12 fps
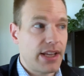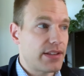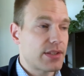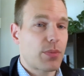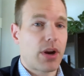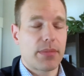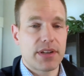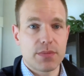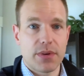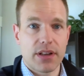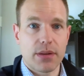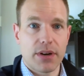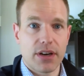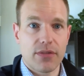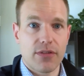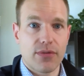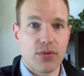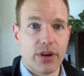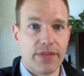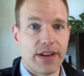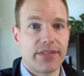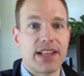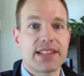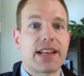hey, this property's been on the market for
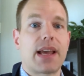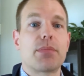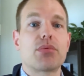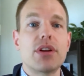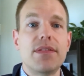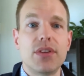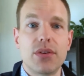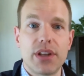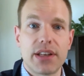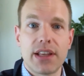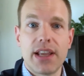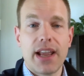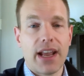45 days and I previewed it